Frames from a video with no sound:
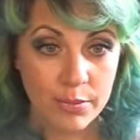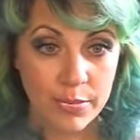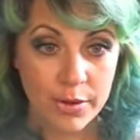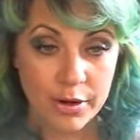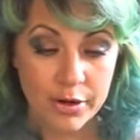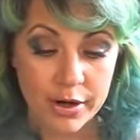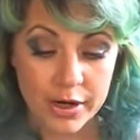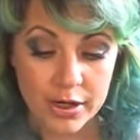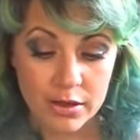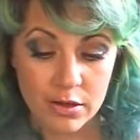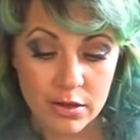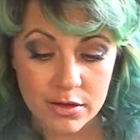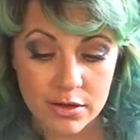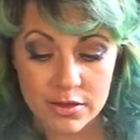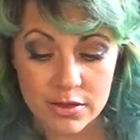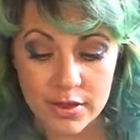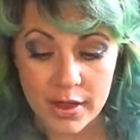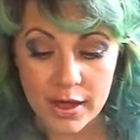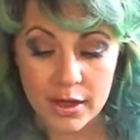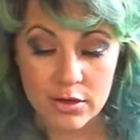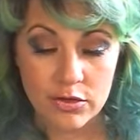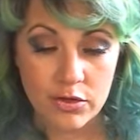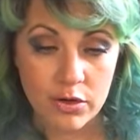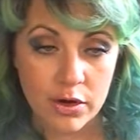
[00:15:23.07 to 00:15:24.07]
period looks
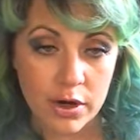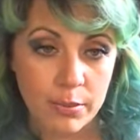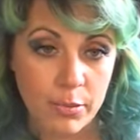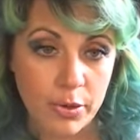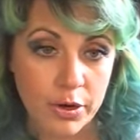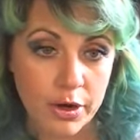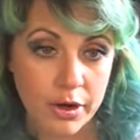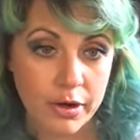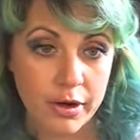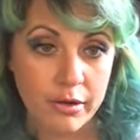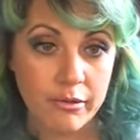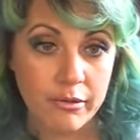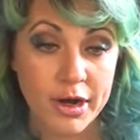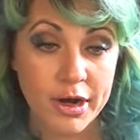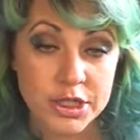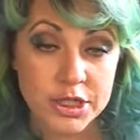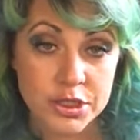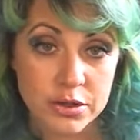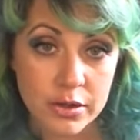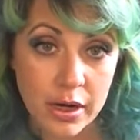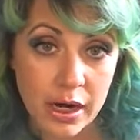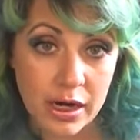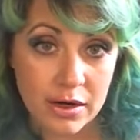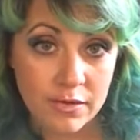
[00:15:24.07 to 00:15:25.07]
like during Mercury
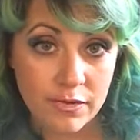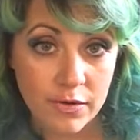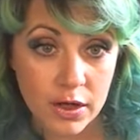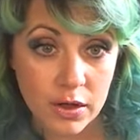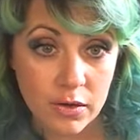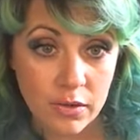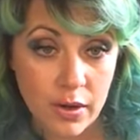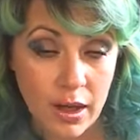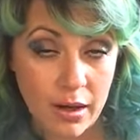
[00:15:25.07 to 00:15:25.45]
retrograde for you,